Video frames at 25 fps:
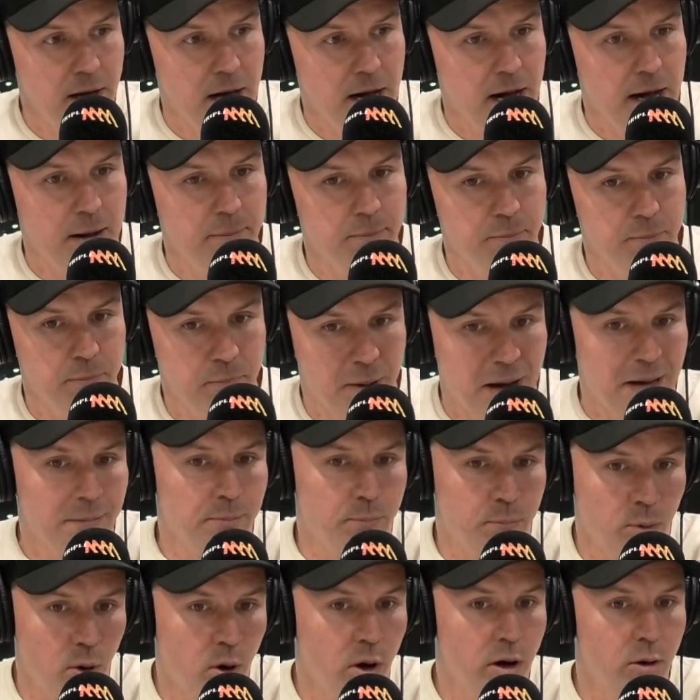but
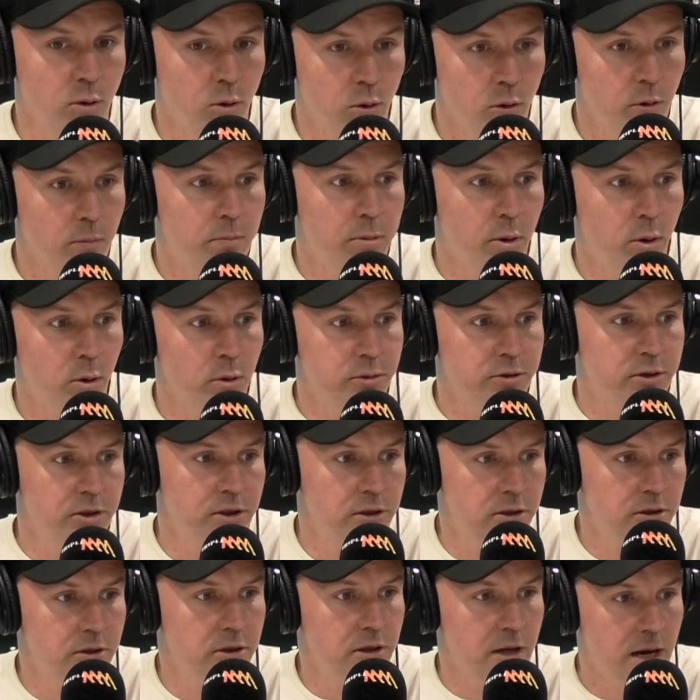by all reports
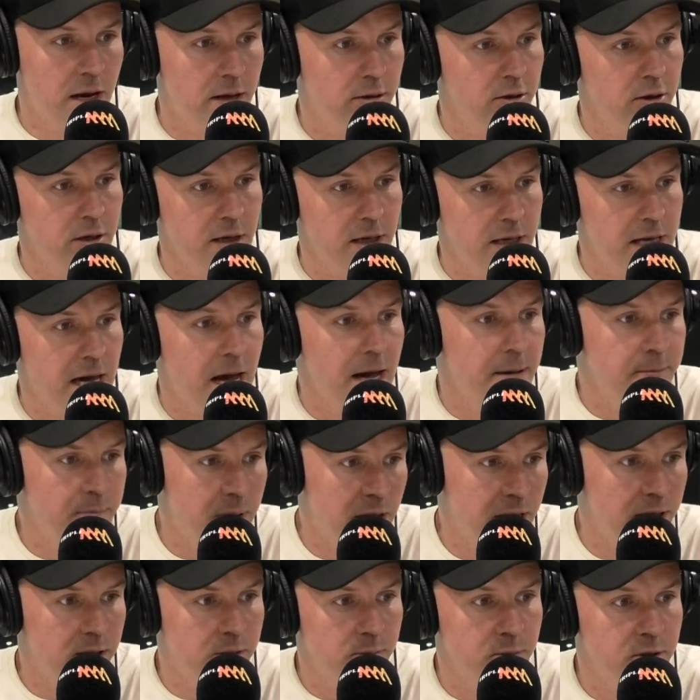is, you know, like a game
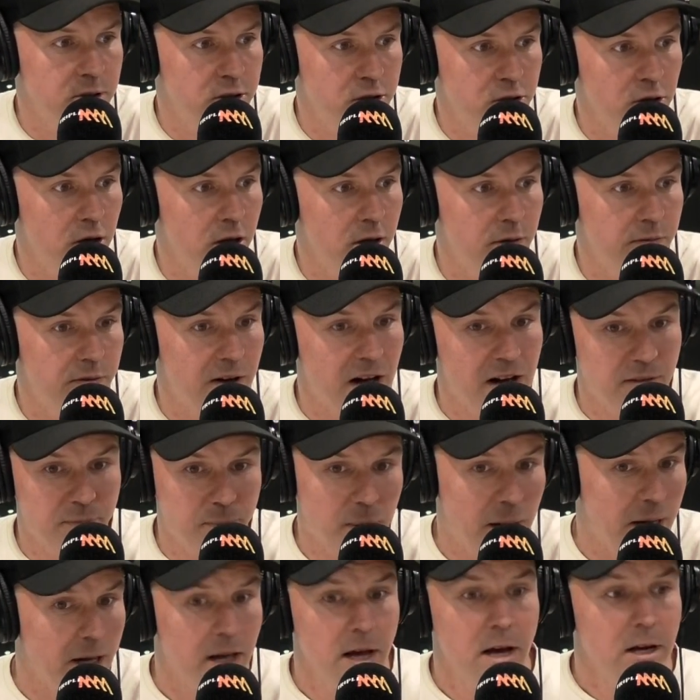management style of
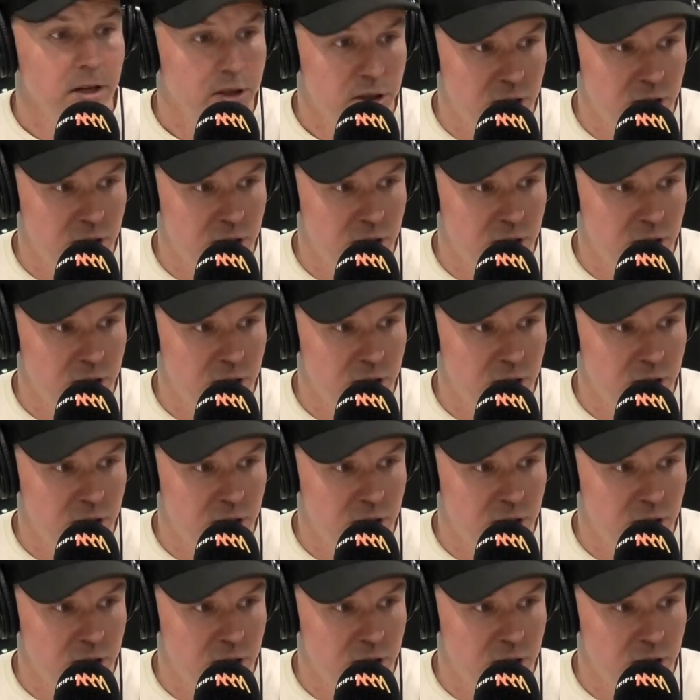halfback,